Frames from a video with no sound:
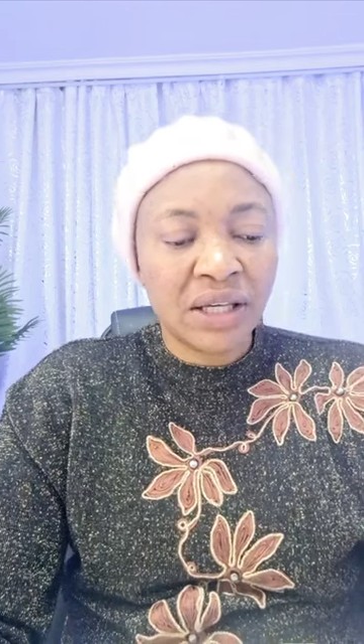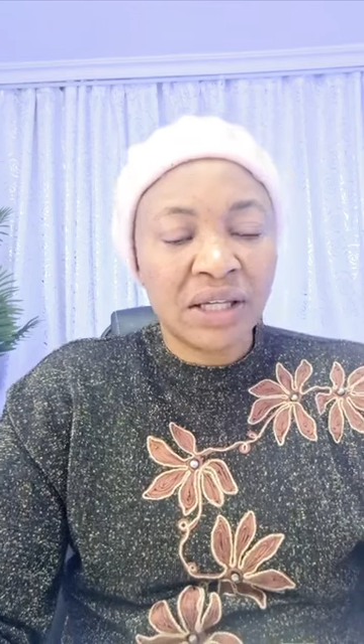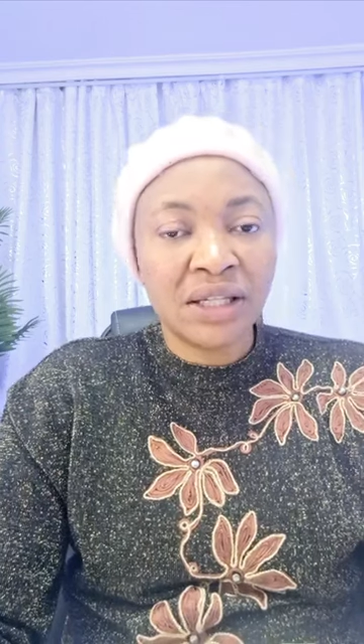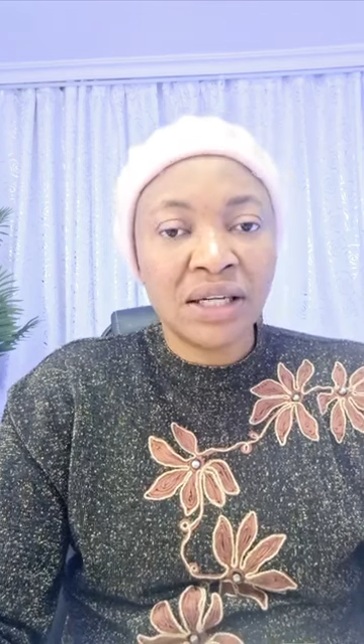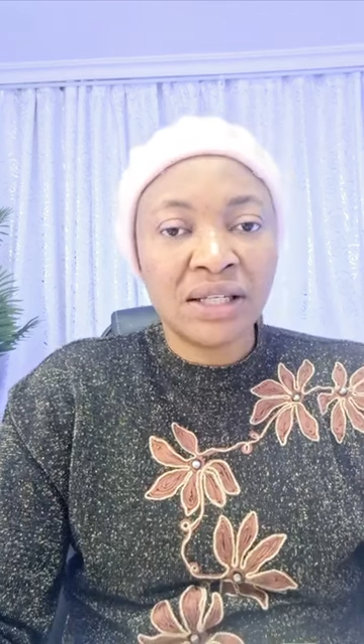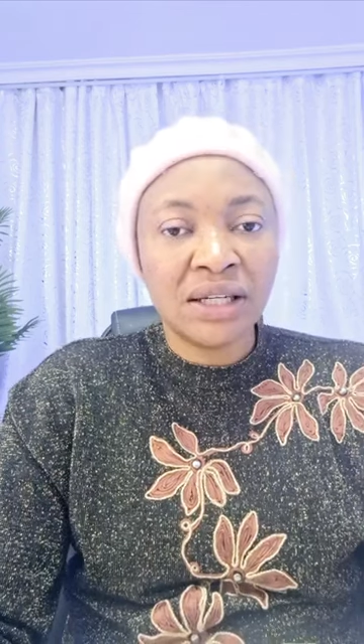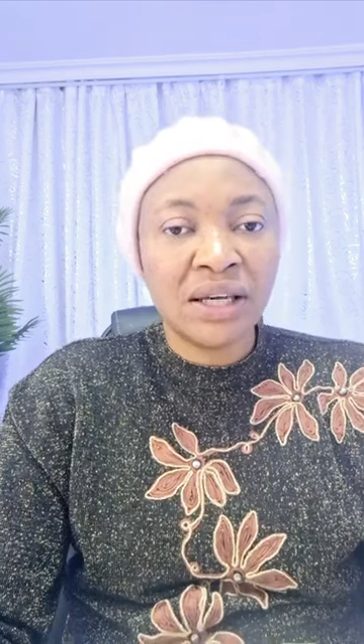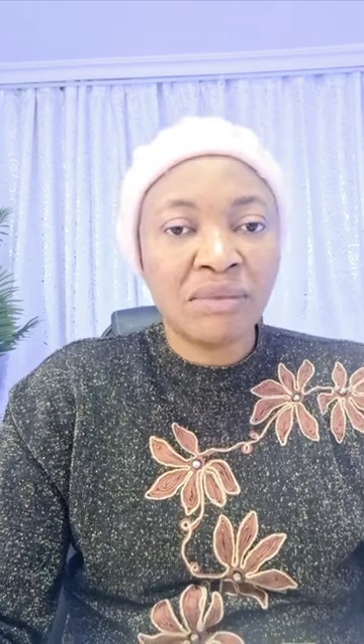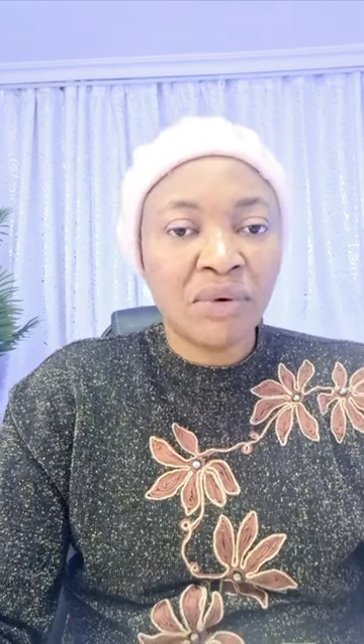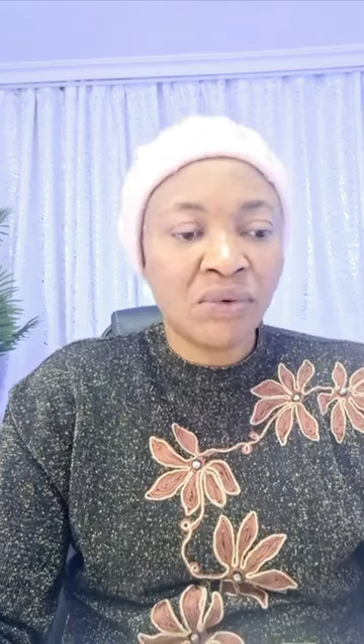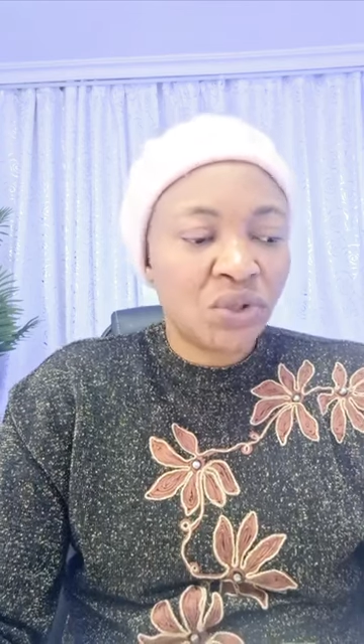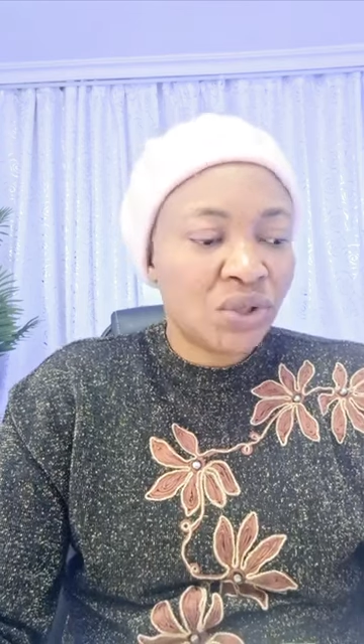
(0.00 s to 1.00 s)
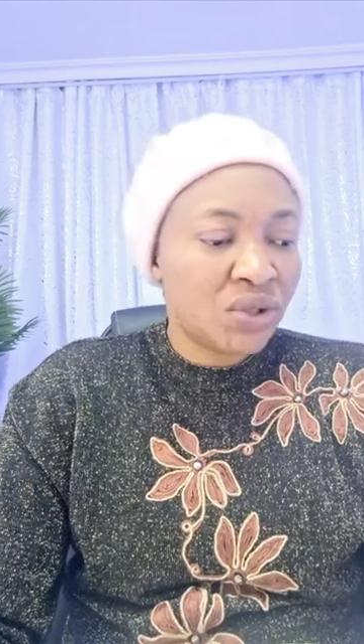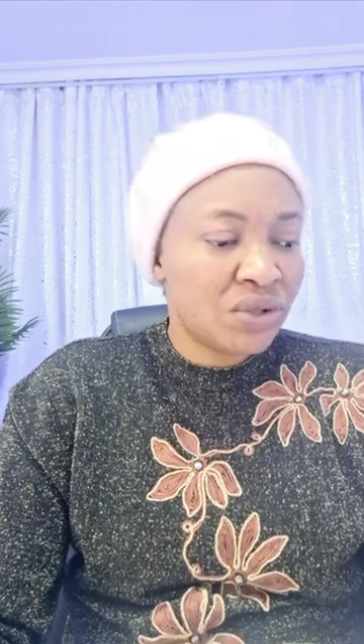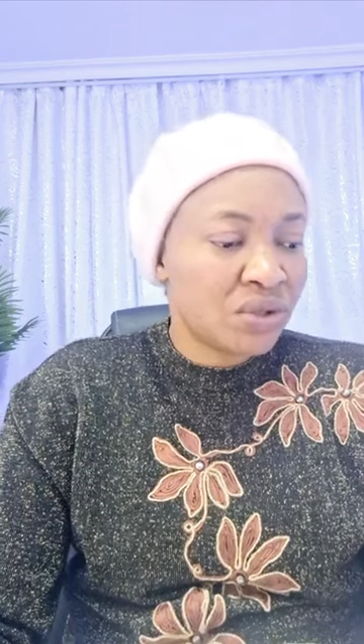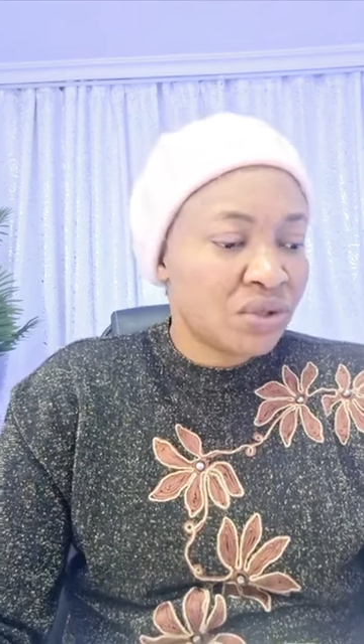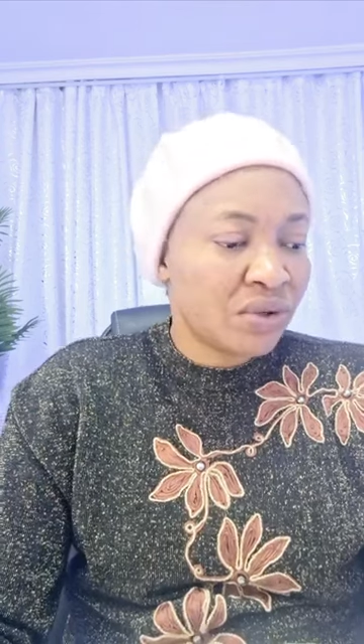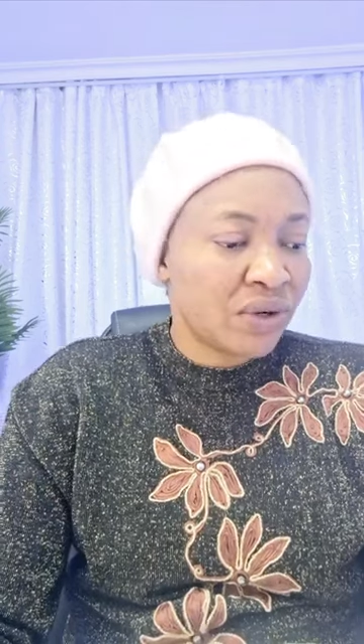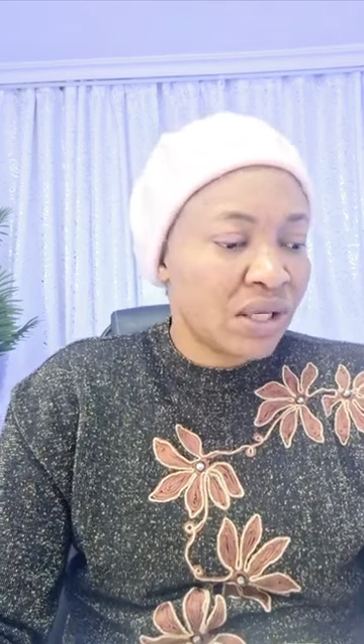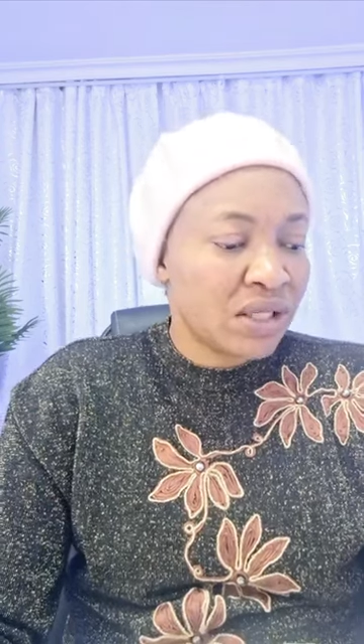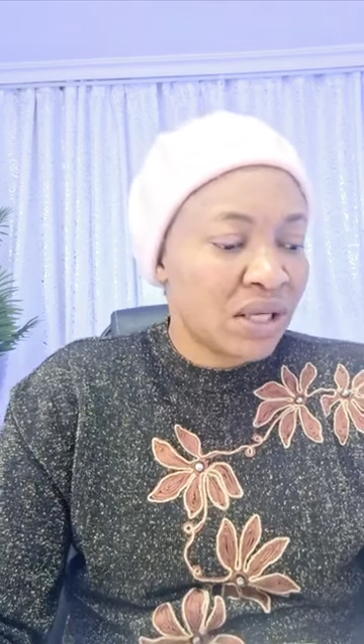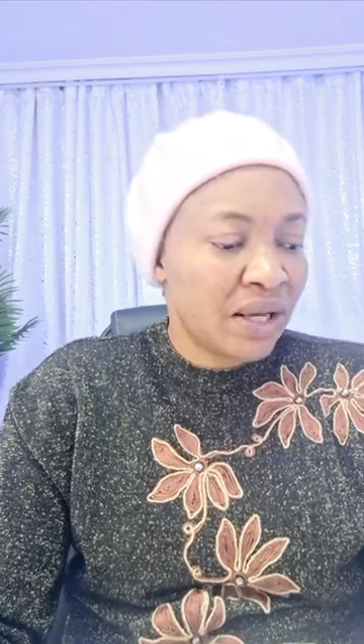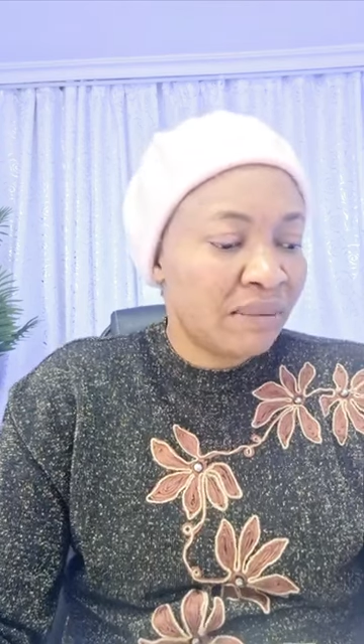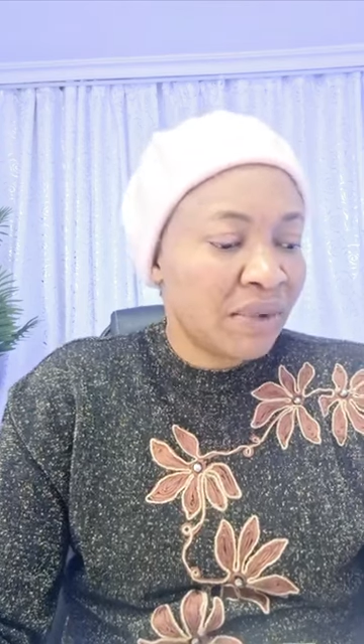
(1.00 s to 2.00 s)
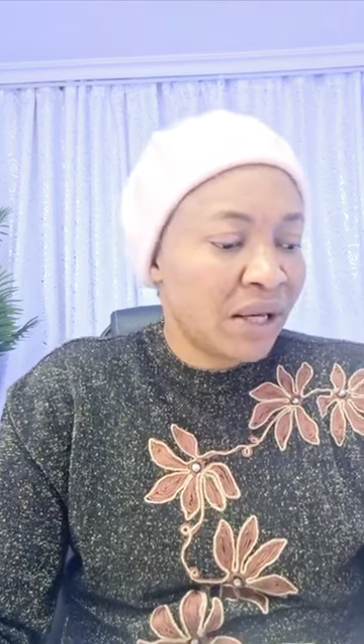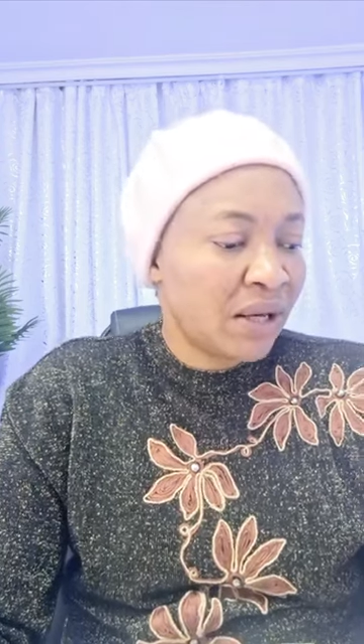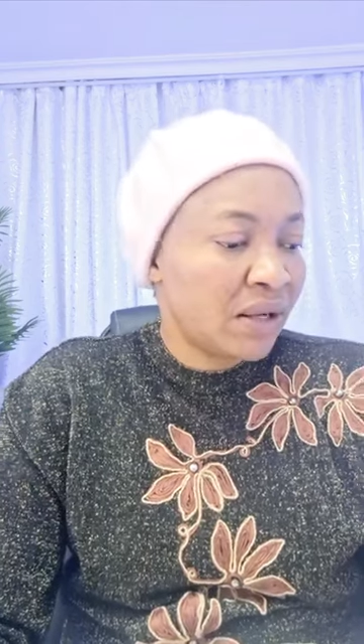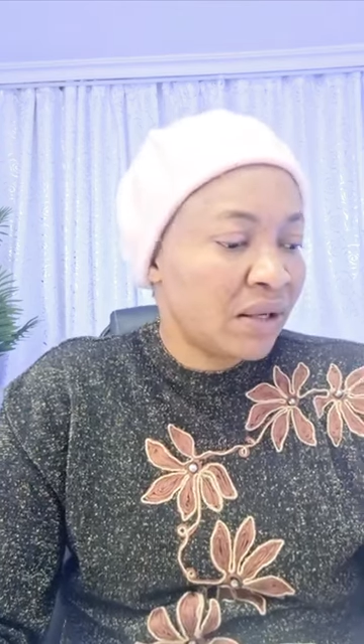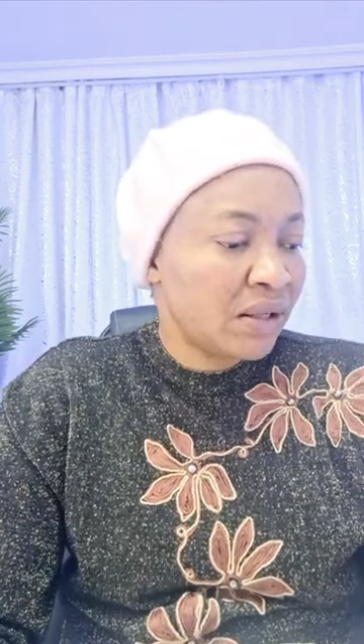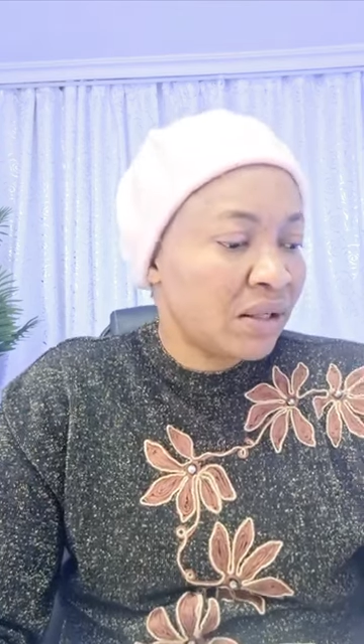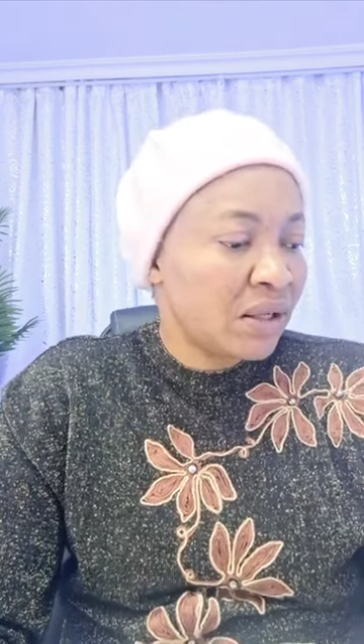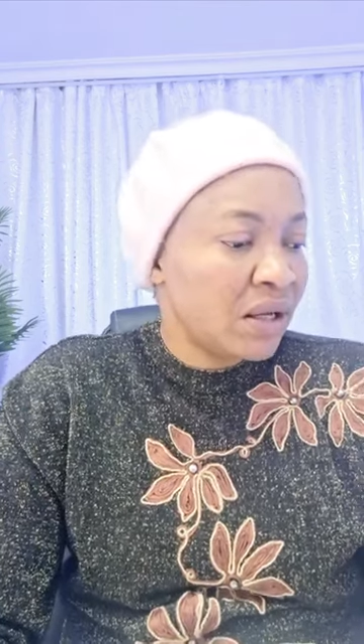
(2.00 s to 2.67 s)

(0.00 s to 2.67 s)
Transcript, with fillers: in the name of Jesus Christ. Amen.